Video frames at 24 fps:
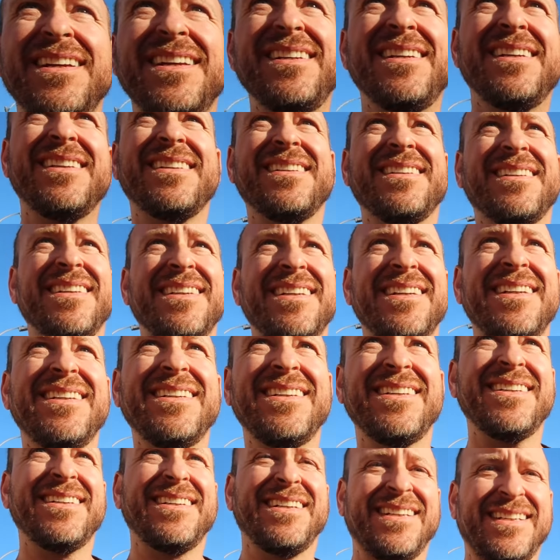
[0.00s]
a four by
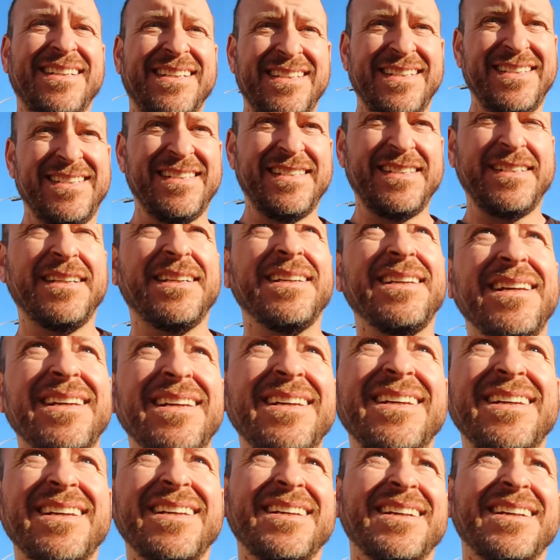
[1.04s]
four based R V.